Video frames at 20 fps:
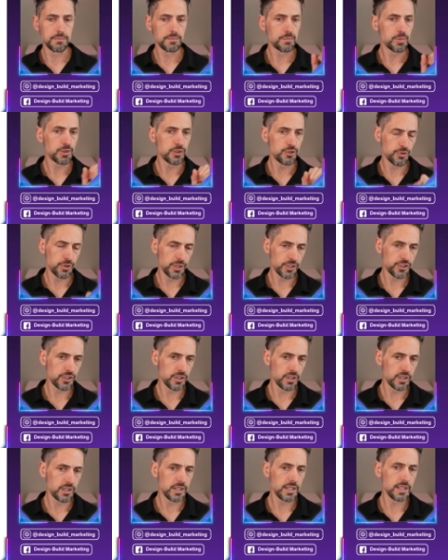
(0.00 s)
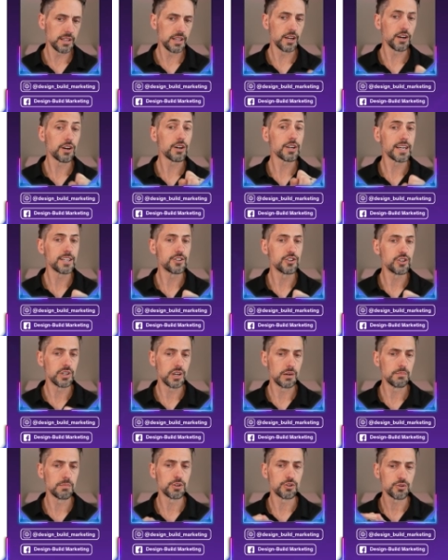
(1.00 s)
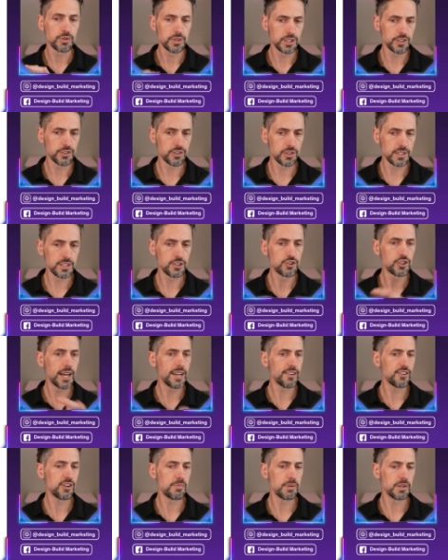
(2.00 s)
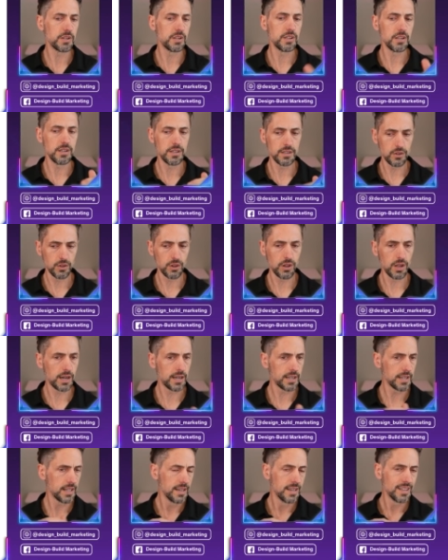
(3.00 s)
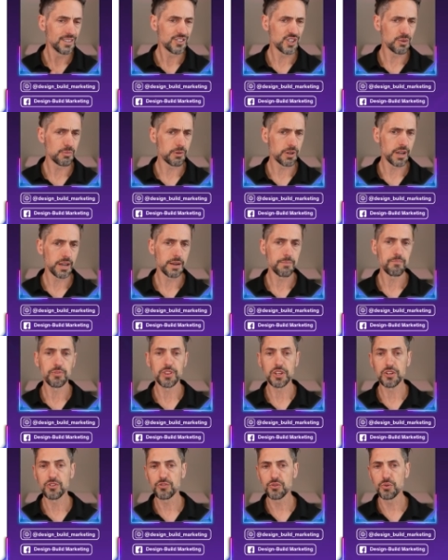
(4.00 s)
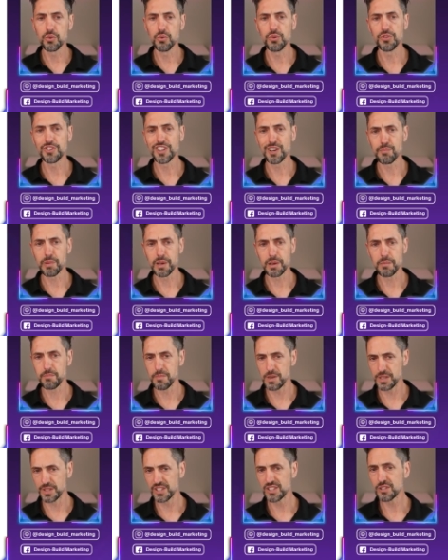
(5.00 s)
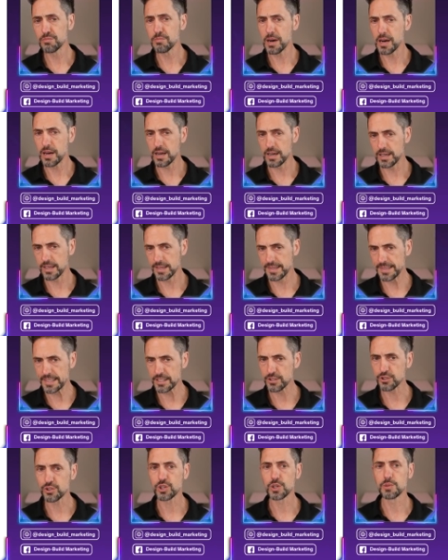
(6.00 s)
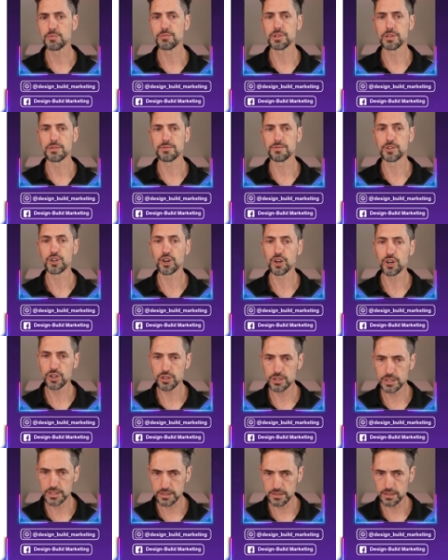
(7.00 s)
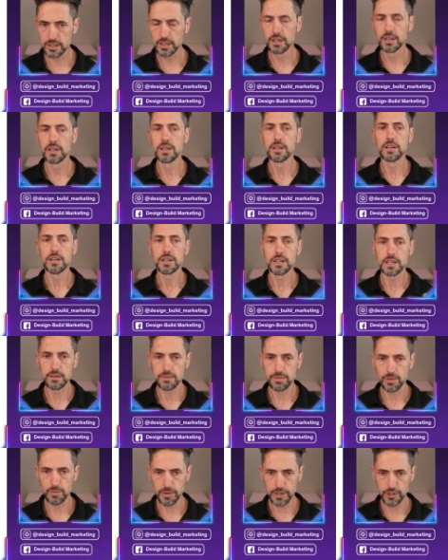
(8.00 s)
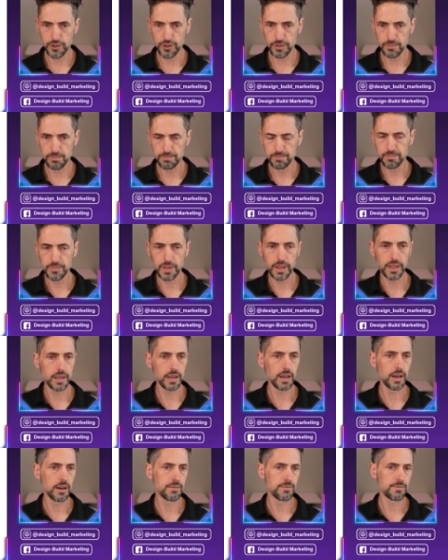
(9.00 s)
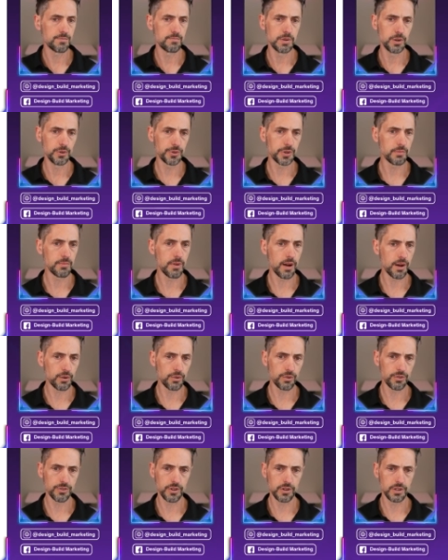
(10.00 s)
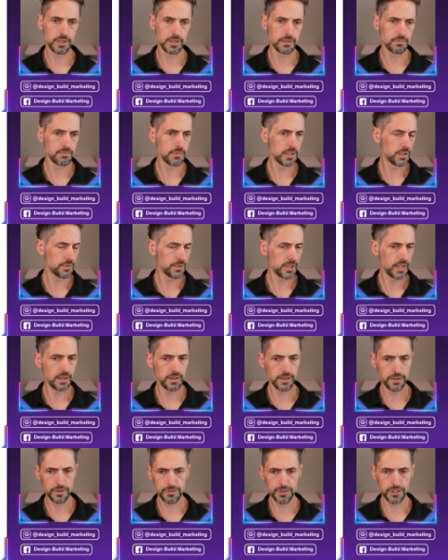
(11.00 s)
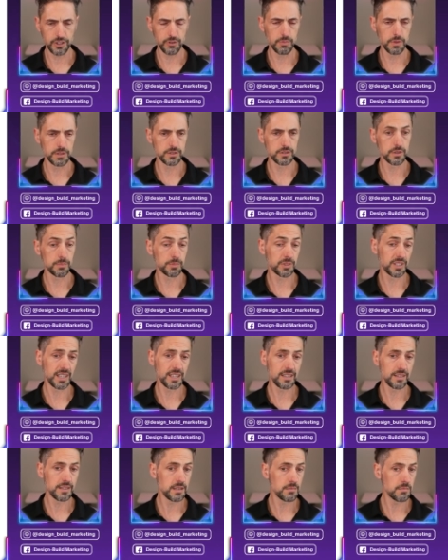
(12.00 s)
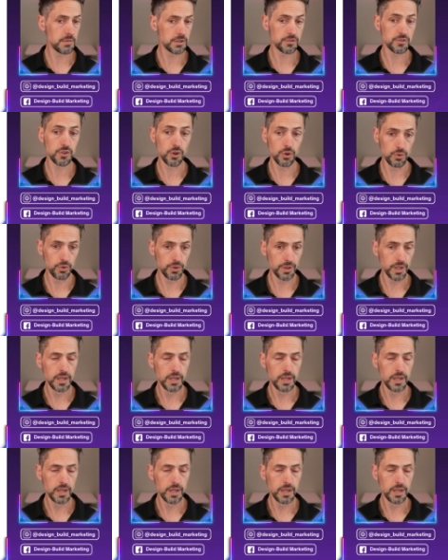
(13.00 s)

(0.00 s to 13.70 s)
Traditionally, they are catching up, but traditionally ChatGPT, Claude, Gemini, these tools have been months behind in terms of current information. They have built their models on data that are 6 months up to 18 months old,